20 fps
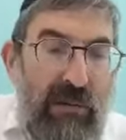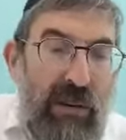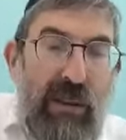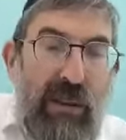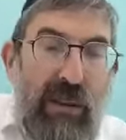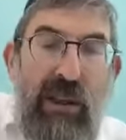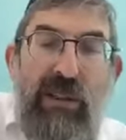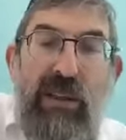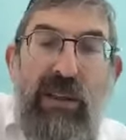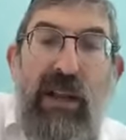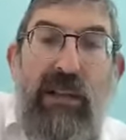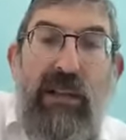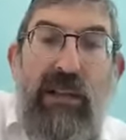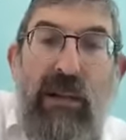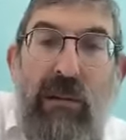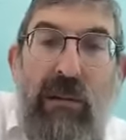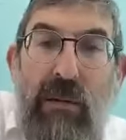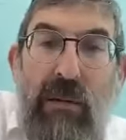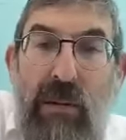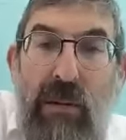Three things that
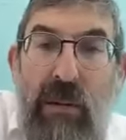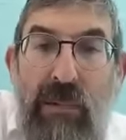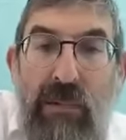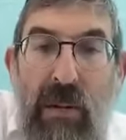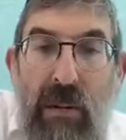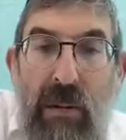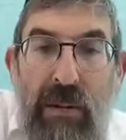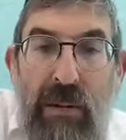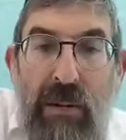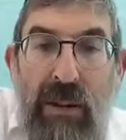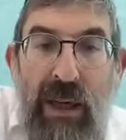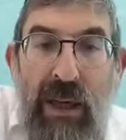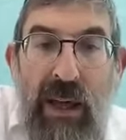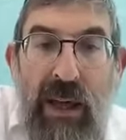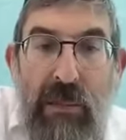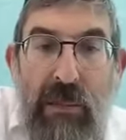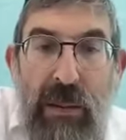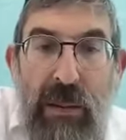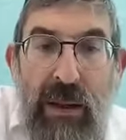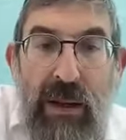the Rabbi
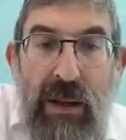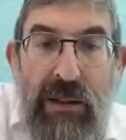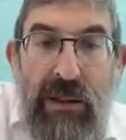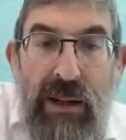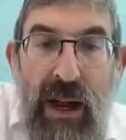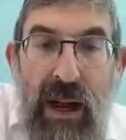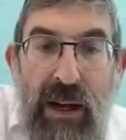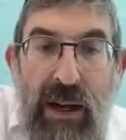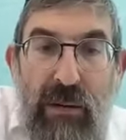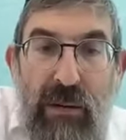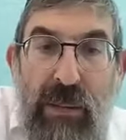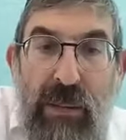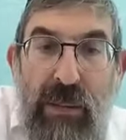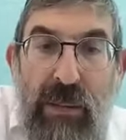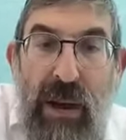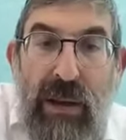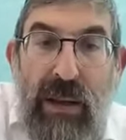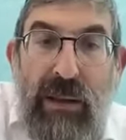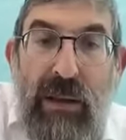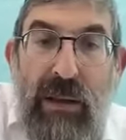Elazar ben Azariah was
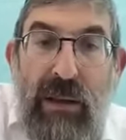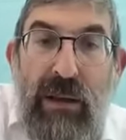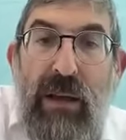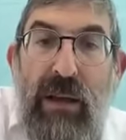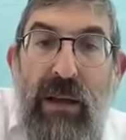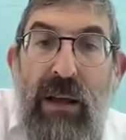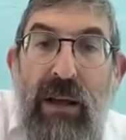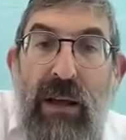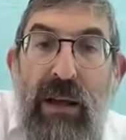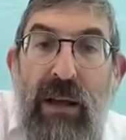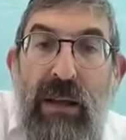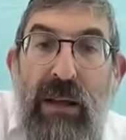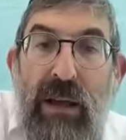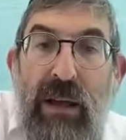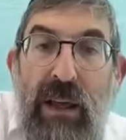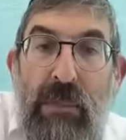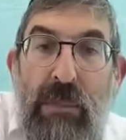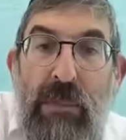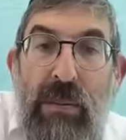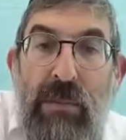matter,
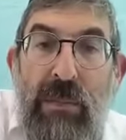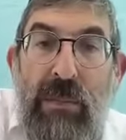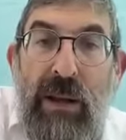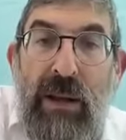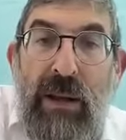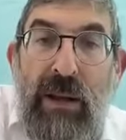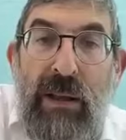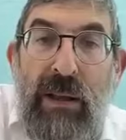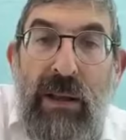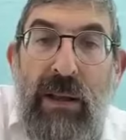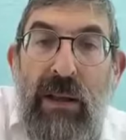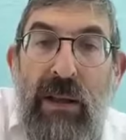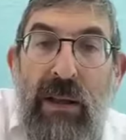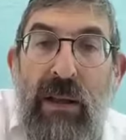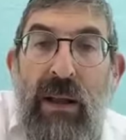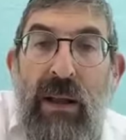that he permitted,